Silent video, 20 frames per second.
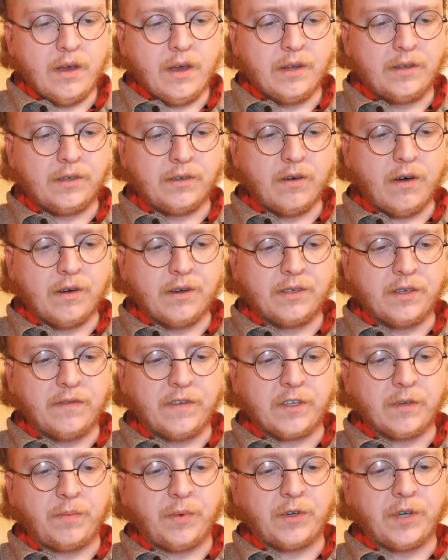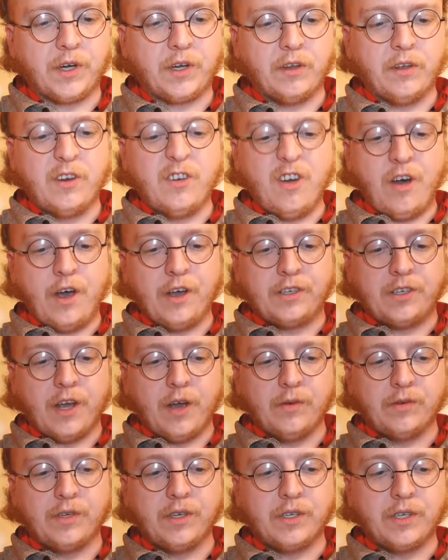It's not as if it's a particularly nice
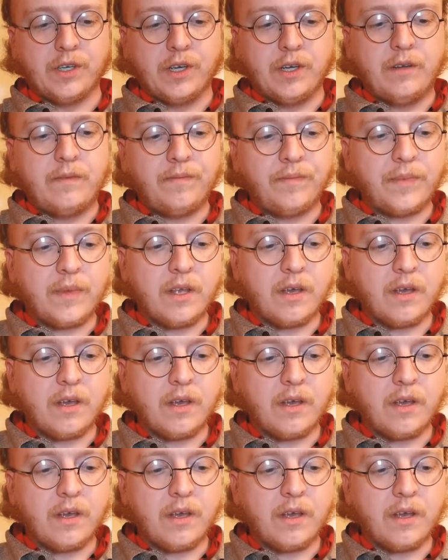house, he said.